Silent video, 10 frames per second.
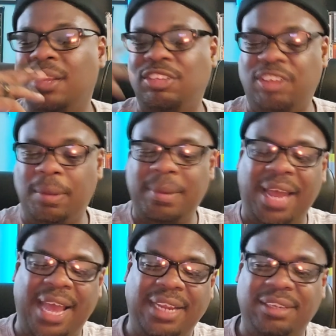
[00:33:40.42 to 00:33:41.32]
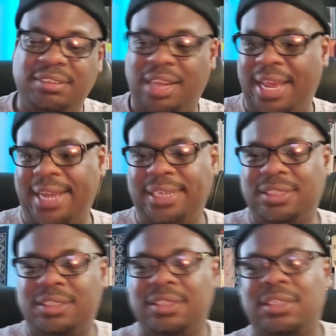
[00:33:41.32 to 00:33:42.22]
Gemini is
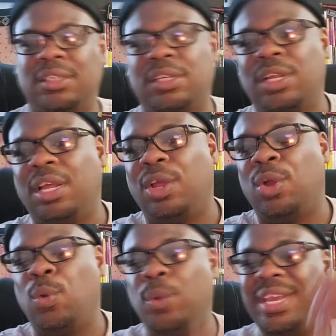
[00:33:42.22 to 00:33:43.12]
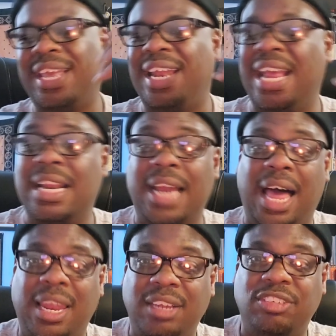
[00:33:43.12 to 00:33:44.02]
like, we can
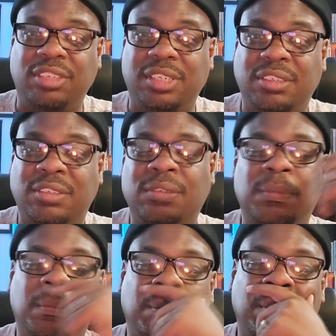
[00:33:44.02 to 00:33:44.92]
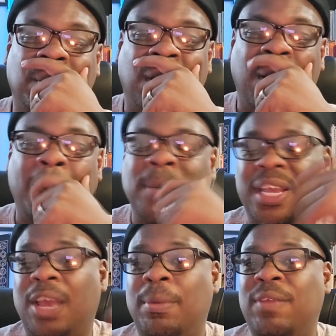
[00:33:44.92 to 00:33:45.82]
acknowledge this, but
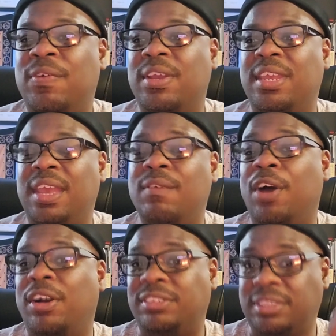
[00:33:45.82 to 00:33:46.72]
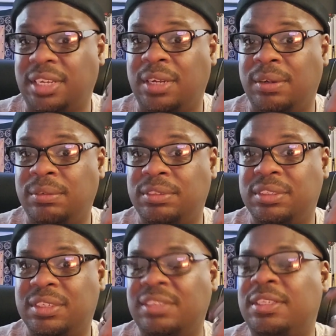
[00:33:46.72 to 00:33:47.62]
can we forgive ourselves?
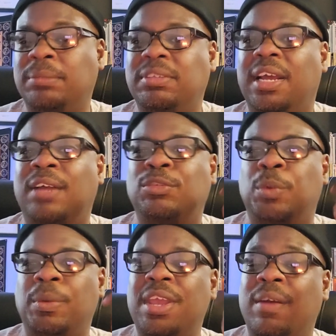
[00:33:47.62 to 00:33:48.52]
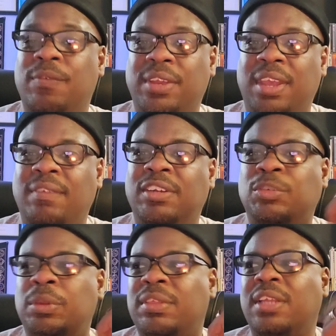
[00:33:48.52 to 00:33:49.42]
Because sometimes when we hear
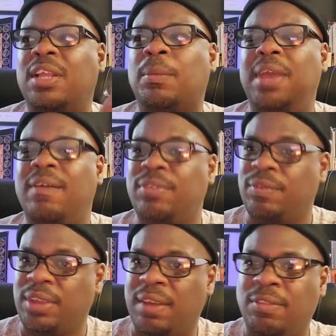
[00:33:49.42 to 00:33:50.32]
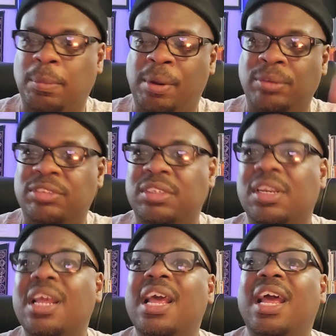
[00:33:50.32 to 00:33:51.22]
forgiveness, we think that we have to forgive the person